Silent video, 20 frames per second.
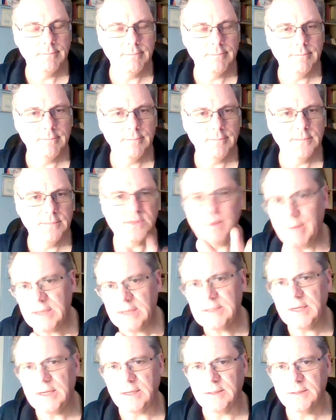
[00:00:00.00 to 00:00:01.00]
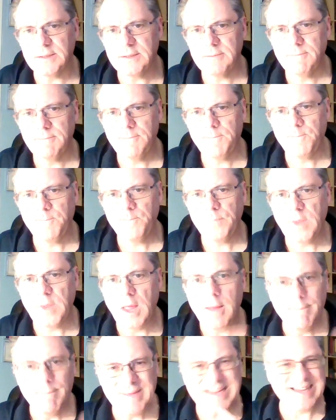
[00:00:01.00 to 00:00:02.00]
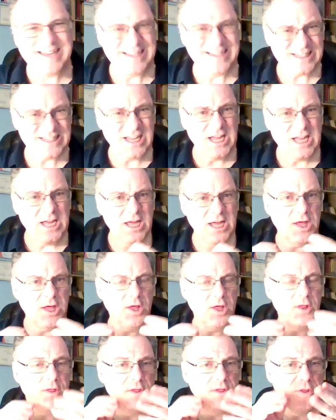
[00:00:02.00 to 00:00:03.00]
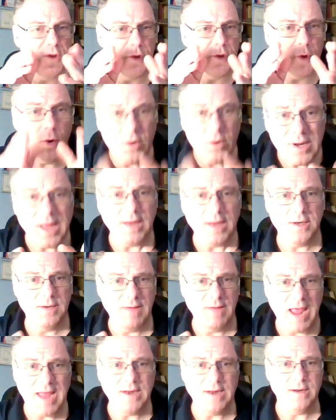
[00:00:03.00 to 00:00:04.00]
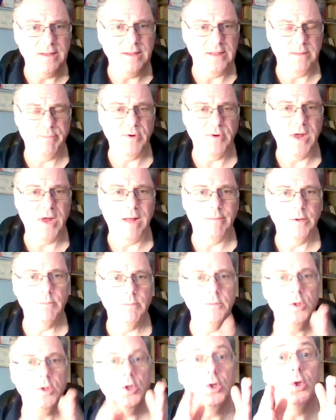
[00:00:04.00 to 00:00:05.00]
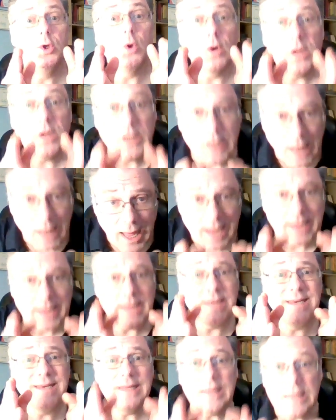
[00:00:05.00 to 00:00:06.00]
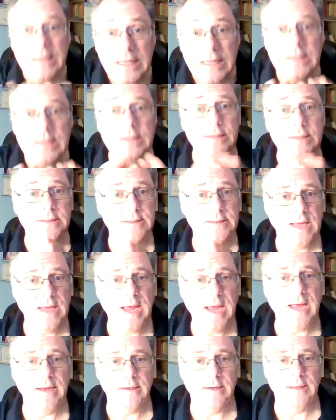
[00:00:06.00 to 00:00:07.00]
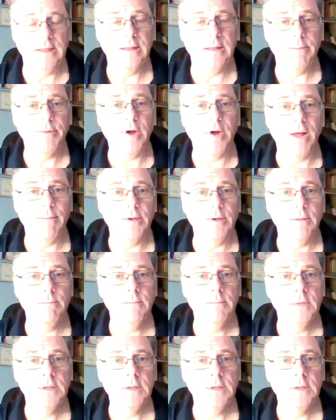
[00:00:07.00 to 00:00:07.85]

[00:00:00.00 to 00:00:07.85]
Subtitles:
Does that make sense? Because you're not handling the problem. Your client is handling the problem.